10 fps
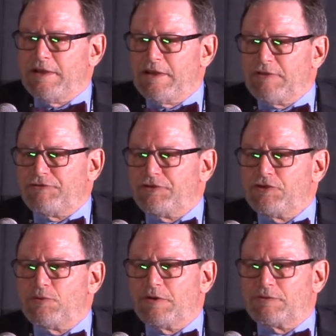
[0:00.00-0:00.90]
if
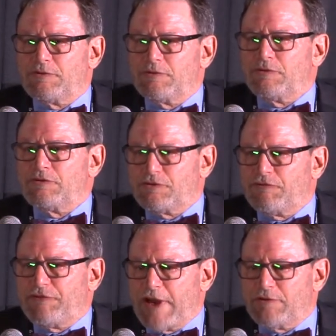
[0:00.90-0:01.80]
you are
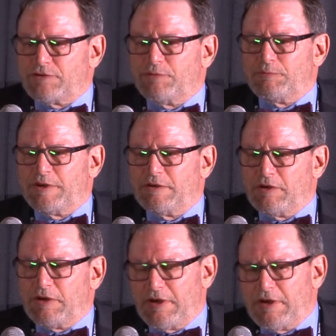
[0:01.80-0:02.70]
found to be,
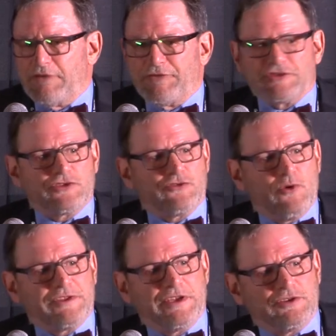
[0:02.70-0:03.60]
if it's
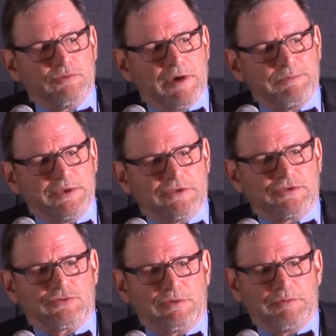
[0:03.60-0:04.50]
thought that you might be
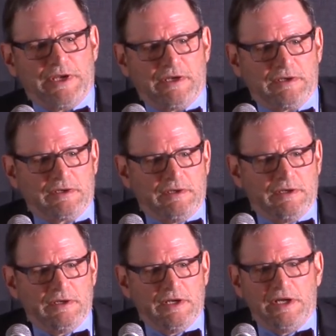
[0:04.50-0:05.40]
discriminating
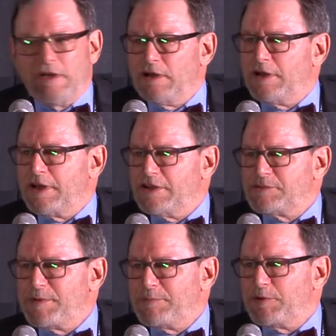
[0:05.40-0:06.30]

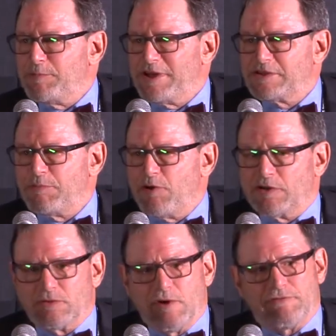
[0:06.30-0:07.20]
against people based
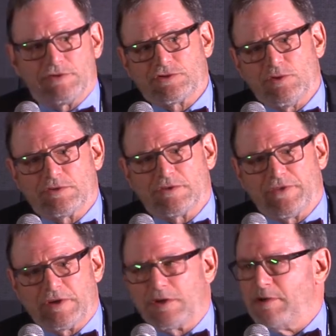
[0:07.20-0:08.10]
upon lawful source of
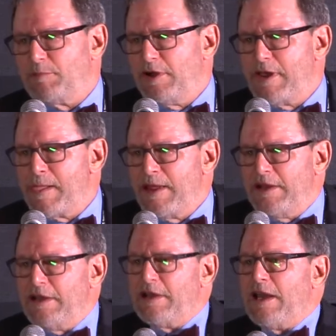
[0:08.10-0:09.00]
income,
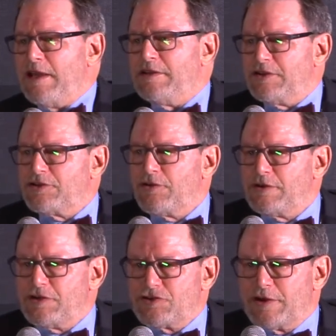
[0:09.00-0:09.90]
and the
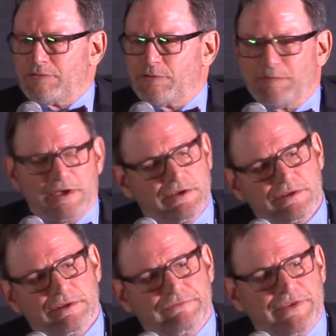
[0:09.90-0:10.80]
Attorney General
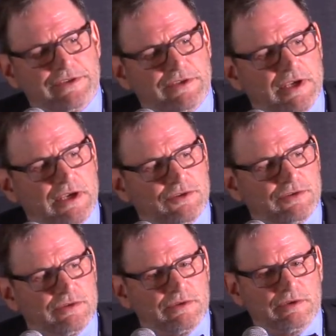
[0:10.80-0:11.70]
begins an
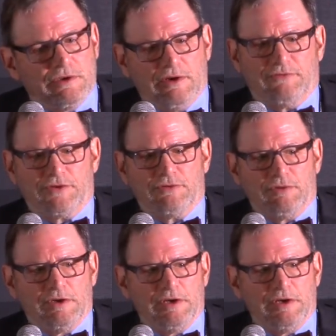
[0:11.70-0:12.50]
investigation of you,